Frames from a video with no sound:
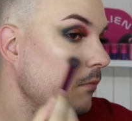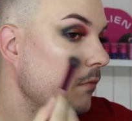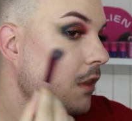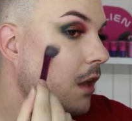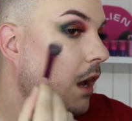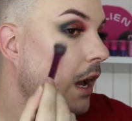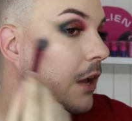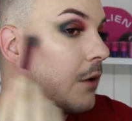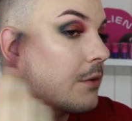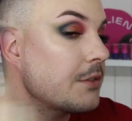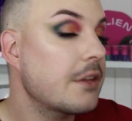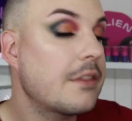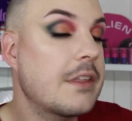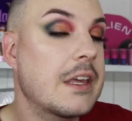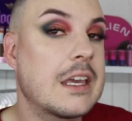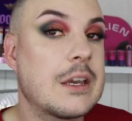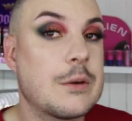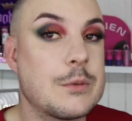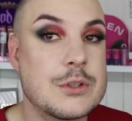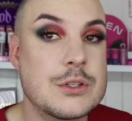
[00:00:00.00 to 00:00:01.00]
I also
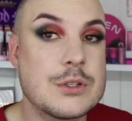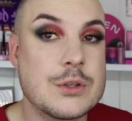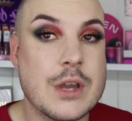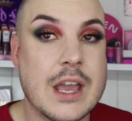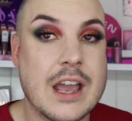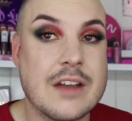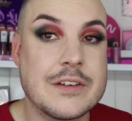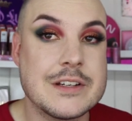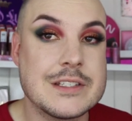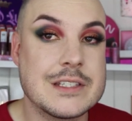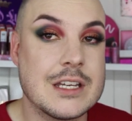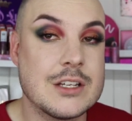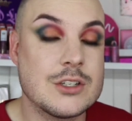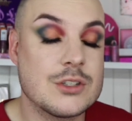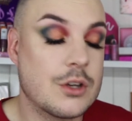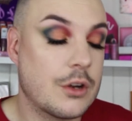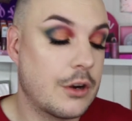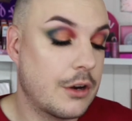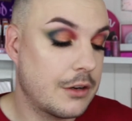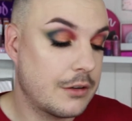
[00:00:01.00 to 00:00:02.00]
think it would suit every skin
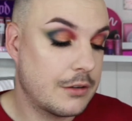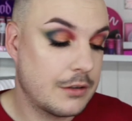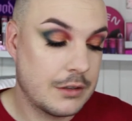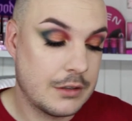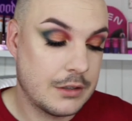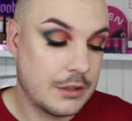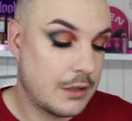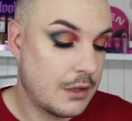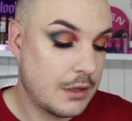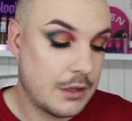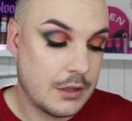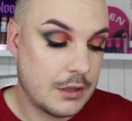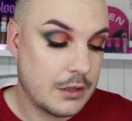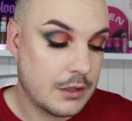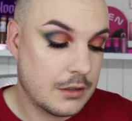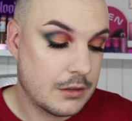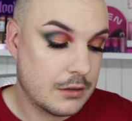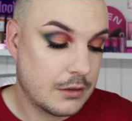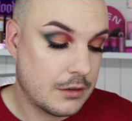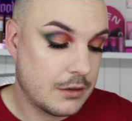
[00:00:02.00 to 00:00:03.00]
tone.
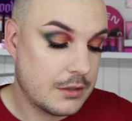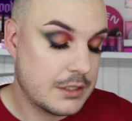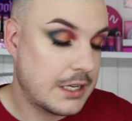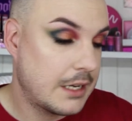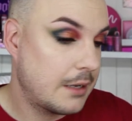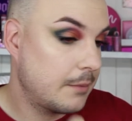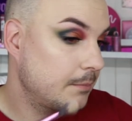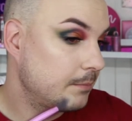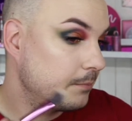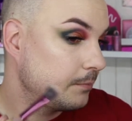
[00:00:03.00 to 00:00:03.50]
Goddamn.